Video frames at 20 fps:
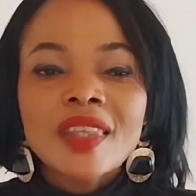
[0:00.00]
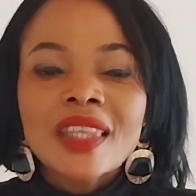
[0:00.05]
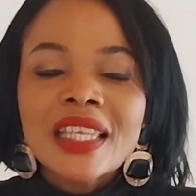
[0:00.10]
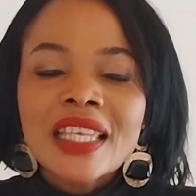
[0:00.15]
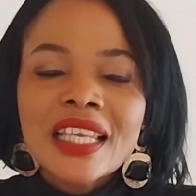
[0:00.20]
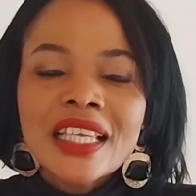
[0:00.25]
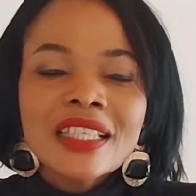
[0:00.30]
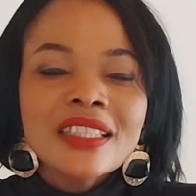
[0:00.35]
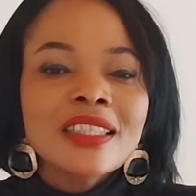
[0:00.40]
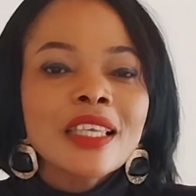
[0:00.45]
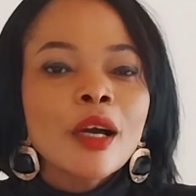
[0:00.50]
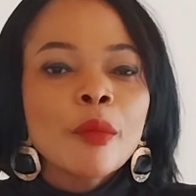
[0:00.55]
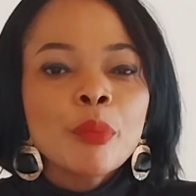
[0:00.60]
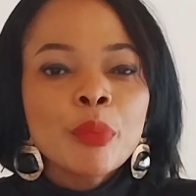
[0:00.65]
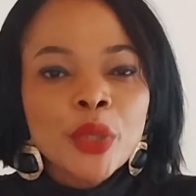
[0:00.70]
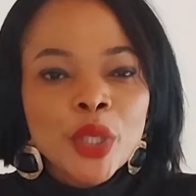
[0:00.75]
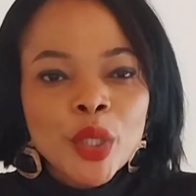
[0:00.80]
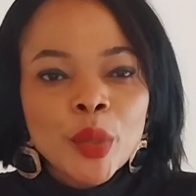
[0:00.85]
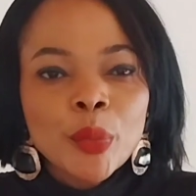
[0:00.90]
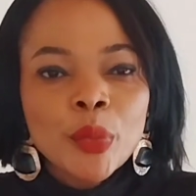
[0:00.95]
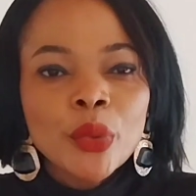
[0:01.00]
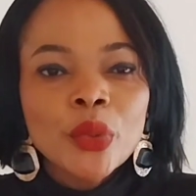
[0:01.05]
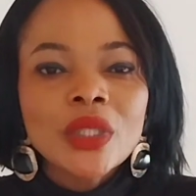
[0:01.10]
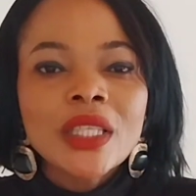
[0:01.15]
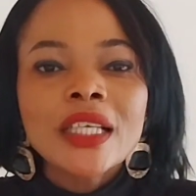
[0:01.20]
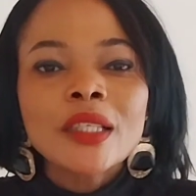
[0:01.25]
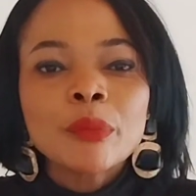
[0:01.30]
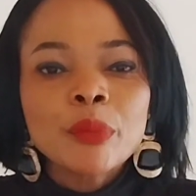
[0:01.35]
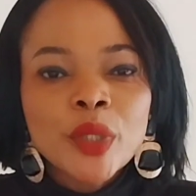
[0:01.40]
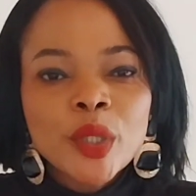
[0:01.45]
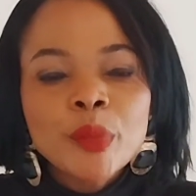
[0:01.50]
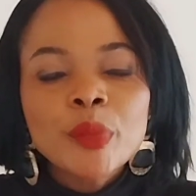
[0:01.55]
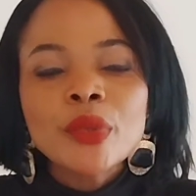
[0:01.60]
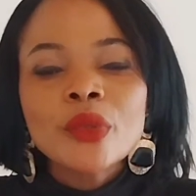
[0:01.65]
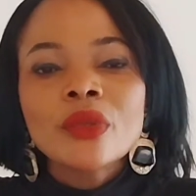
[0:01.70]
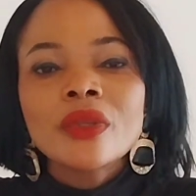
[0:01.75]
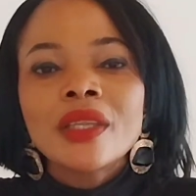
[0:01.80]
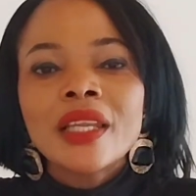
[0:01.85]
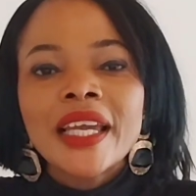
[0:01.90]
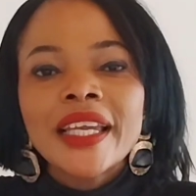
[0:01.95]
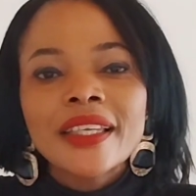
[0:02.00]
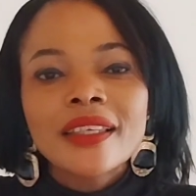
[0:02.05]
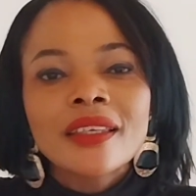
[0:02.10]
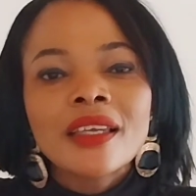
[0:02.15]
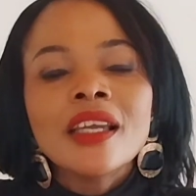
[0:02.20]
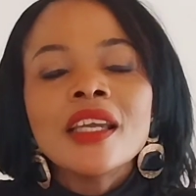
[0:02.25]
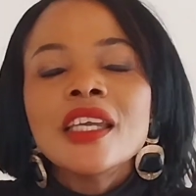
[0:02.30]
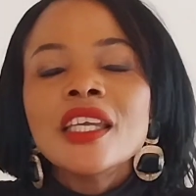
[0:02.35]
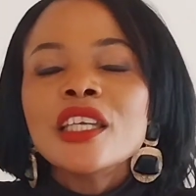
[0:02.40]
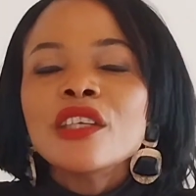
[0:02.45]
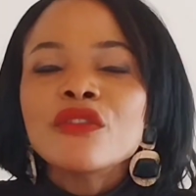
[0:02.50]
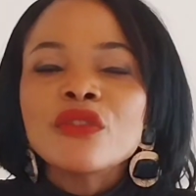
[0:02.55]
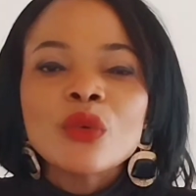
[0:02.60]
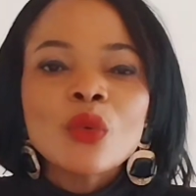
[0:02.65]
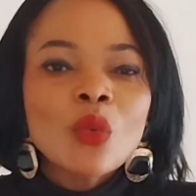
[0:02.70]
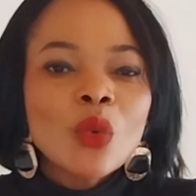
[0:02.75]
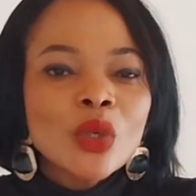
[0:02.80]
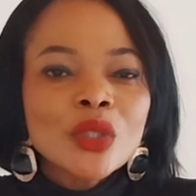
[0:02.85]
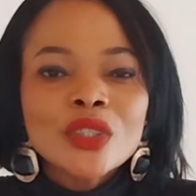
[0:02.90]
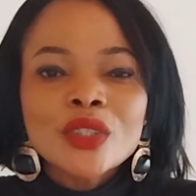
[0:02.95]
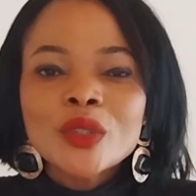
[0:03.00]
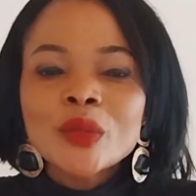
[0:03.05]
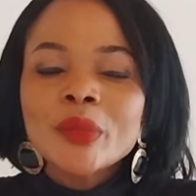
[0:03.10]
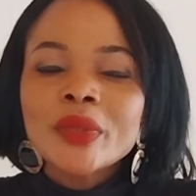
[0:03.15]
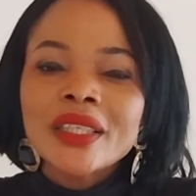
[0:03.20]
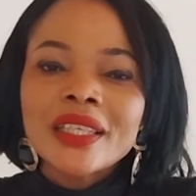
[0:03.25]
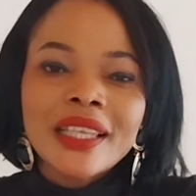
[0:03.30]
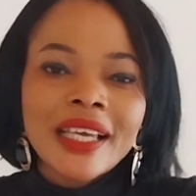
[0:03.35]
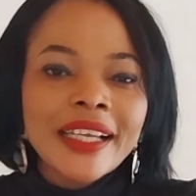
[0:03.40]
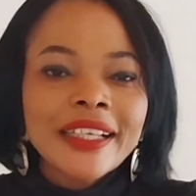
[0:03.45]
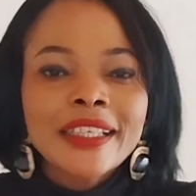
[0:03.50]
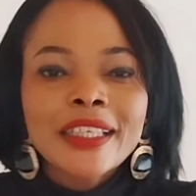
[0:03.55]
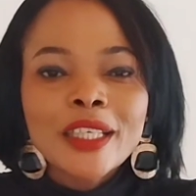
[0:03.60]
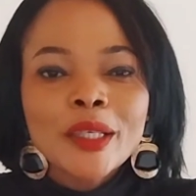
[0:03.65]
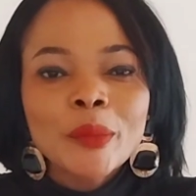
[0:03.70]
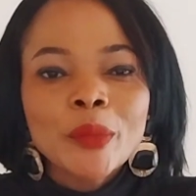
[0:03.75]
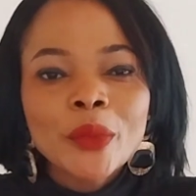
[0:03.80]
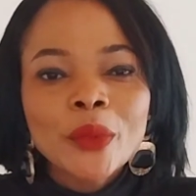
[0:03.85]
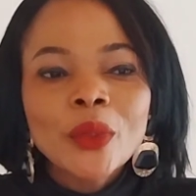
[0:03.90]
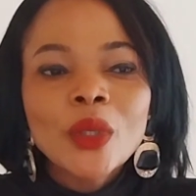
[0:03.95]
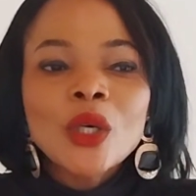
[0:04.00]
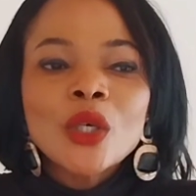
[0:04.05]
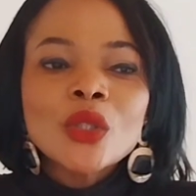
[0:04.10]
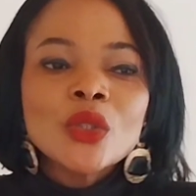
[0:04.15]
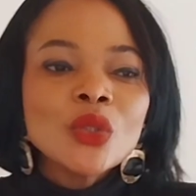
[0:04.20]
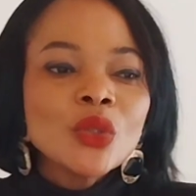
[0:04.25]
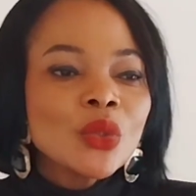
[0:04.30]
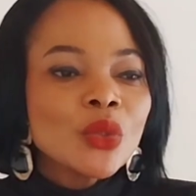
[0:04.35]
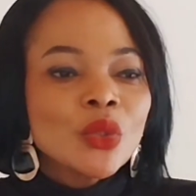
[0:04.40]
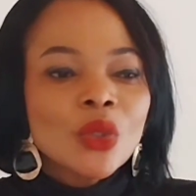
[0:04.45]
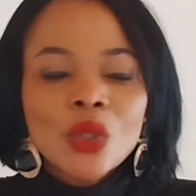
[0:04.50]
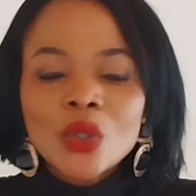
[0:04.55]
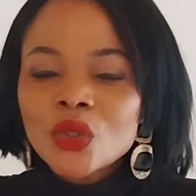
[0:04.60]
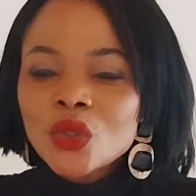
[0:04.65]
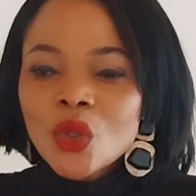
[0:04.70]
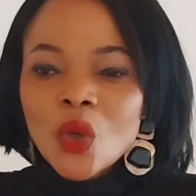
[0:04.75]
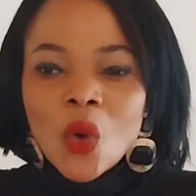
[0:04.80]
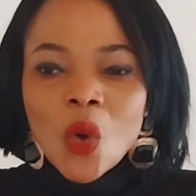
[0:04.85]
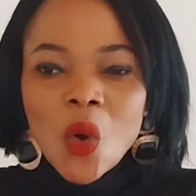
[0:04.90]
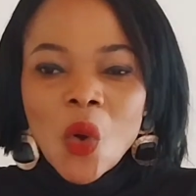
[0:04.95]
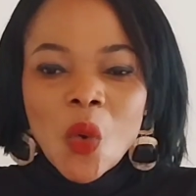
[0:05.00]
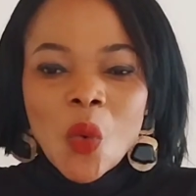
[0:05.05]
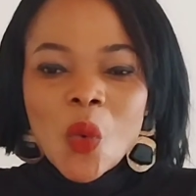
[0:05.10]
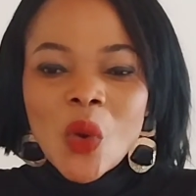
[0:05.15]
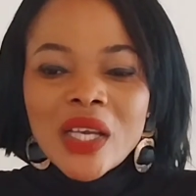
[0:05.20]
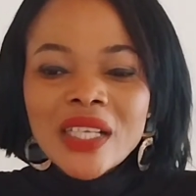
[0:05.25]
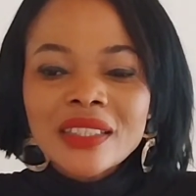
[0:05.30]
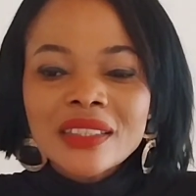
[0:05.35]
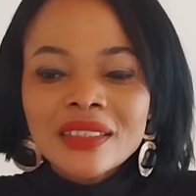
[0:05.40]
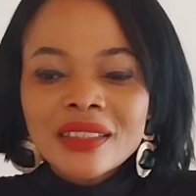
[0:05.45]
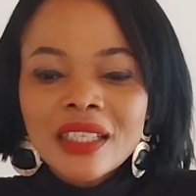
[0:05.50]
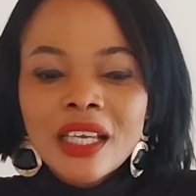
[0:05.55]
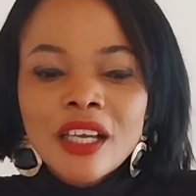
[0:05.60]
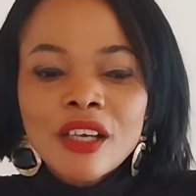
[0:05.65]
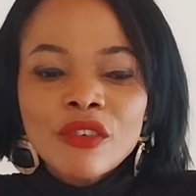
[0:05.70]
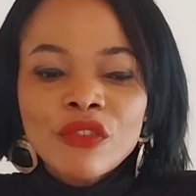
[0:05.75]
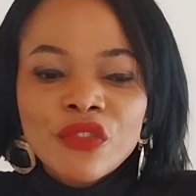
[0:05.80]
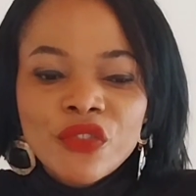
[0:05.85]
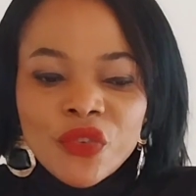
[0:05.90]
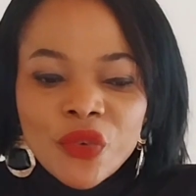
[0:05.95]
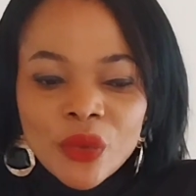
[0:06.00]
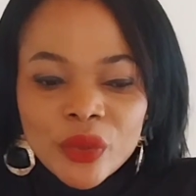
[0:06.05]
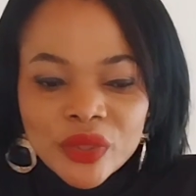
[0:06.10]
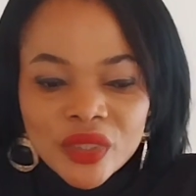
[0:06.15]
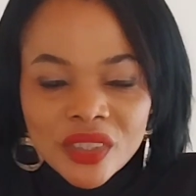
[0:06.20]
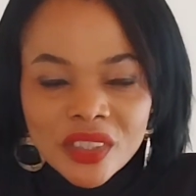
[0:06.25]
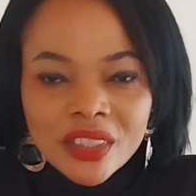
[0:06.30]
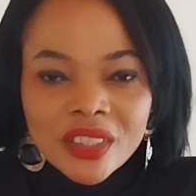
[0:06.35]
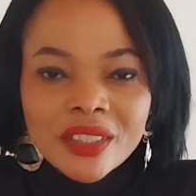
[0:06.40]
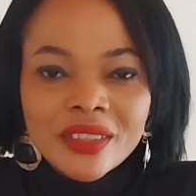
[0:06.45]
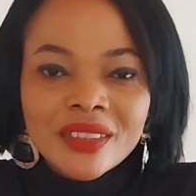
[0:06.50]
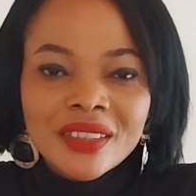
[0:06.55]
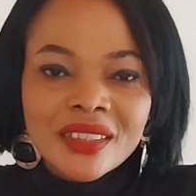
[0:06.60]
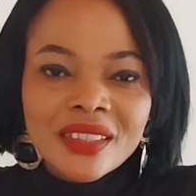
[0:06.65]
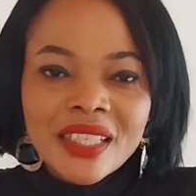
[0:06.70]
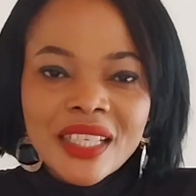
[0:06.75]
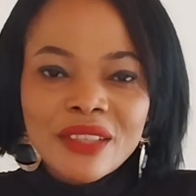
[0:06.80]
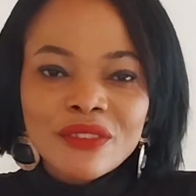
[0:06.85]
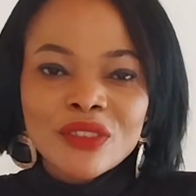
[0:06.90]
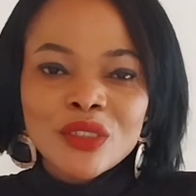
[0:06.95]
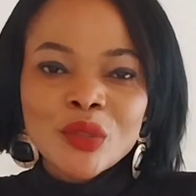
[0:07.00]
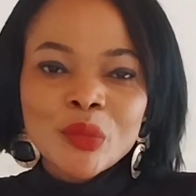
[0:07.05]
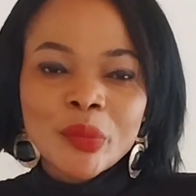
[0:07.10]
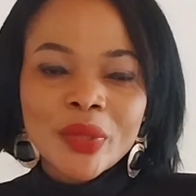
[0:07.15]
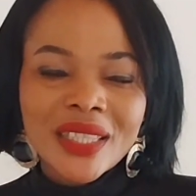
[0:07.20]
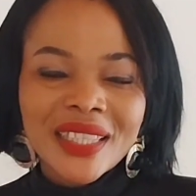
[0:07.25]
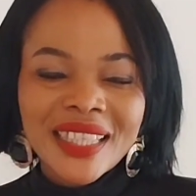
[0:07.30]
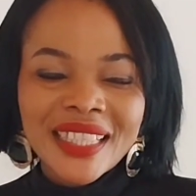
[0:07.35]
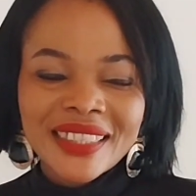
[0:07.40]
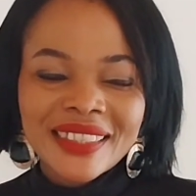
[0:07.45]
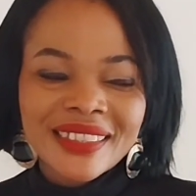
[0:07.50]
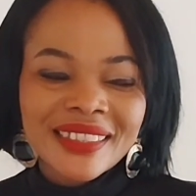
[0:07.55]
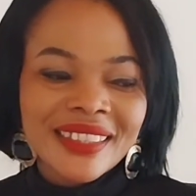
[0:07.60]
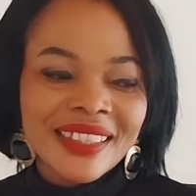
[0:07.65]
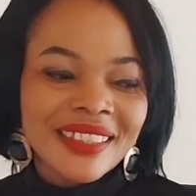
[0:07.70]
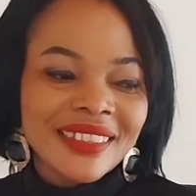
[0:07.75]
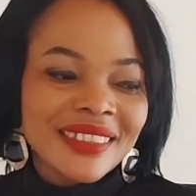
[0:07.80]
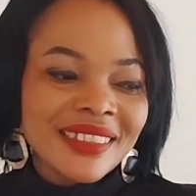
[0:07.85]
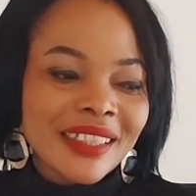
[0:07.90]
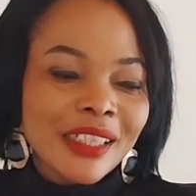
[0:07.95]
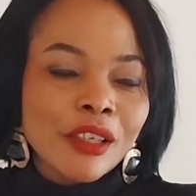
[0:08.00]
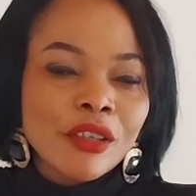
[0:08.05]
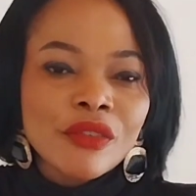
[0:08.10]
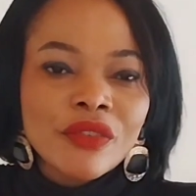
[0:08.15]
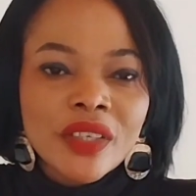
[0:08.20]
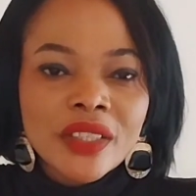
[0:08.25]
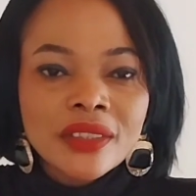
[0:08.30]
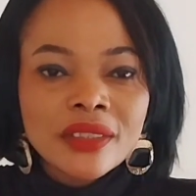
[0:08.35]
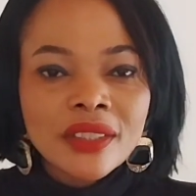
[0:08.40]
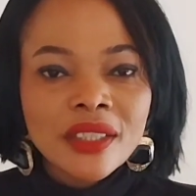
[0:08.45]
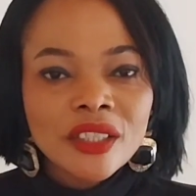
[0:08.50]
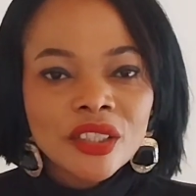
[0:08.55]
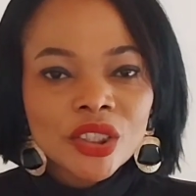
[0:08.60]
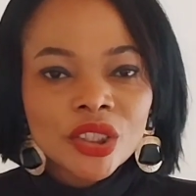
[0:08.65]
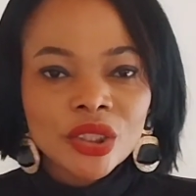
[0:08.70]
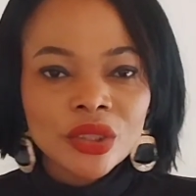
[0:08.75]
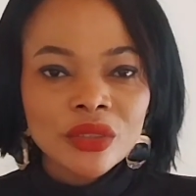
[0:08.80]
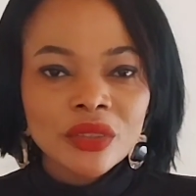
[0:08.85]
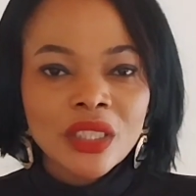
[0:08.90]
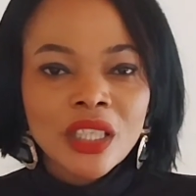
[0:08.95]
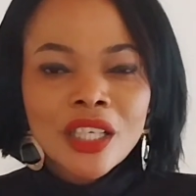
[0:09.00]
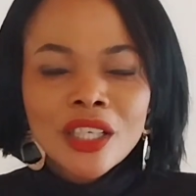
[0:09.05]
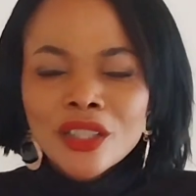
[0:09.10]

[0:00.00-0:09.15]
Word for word: These are people that people like. If you want to be likable, do not always force yourself to be the center of attention.